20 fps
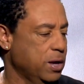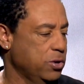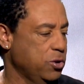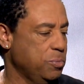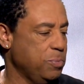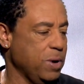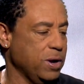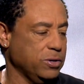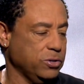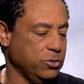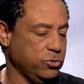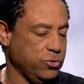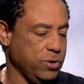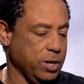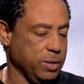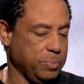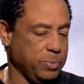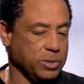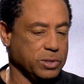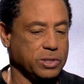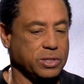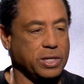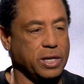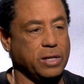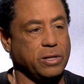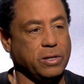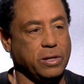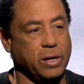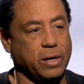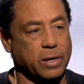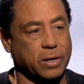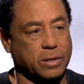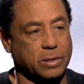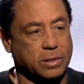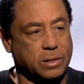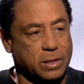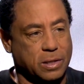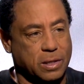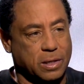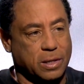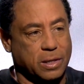You're trying to put 10 years